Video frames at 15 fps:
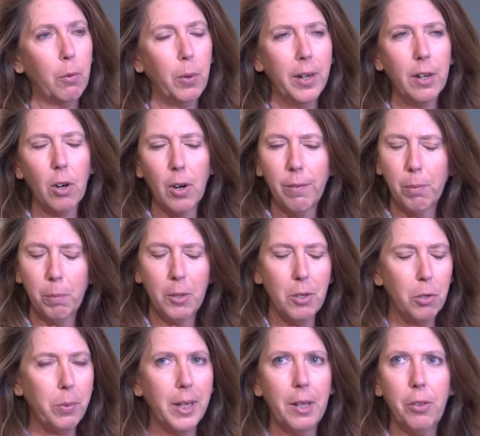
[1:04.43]
We are the
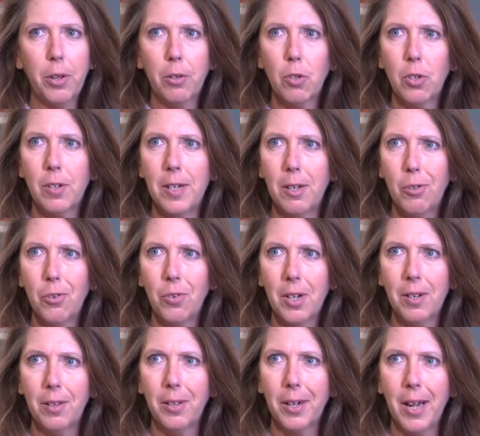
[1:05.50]
20th largest
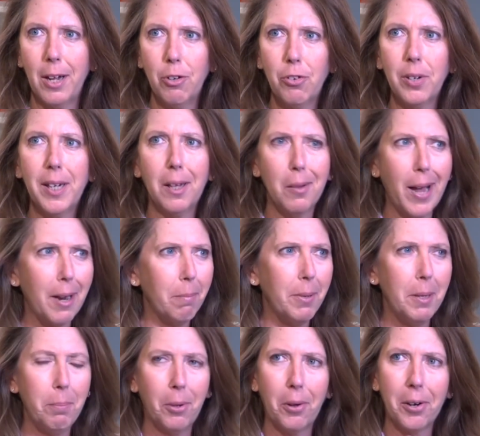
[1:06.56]
district in the country. A lot of
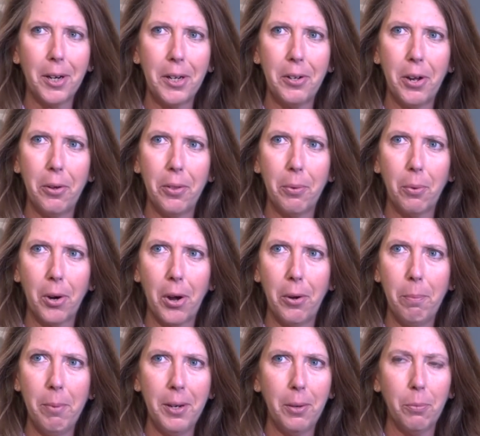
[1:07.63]
people already know that we're
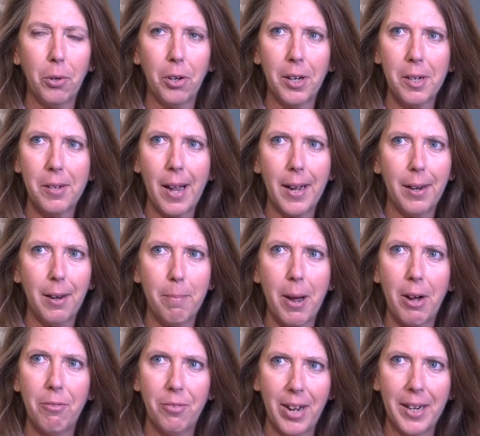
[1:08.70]
open and we're excited
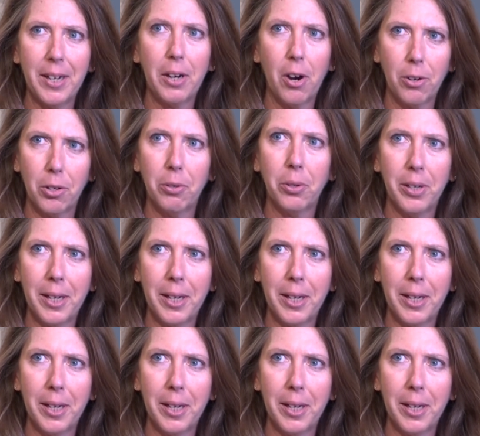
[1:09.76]
about finding our new